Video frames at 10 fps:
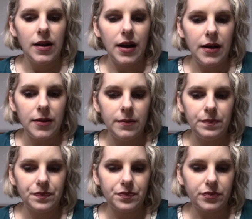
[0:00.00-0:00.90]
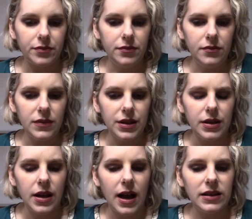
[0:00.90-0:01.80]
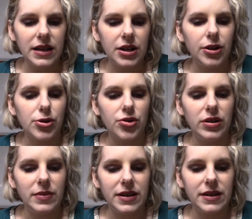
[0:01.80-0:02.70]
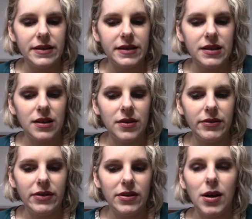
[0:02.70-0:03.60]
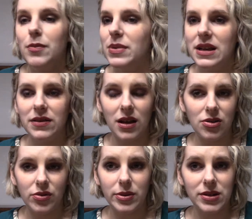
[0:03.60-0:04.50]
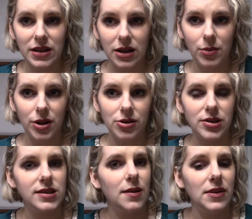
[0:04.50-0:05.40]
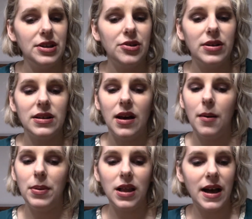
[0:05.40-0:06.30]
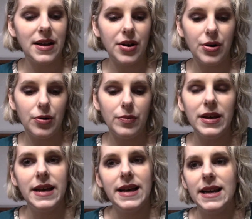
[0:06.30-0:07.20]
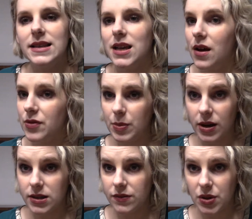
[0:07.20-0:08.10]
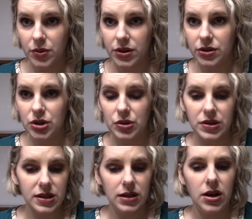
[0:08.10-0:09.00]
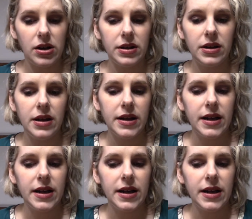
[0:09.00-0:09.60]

I like Color Street because of being the 100% nail polish, something you can apply at home. It's half the price of going to the salon,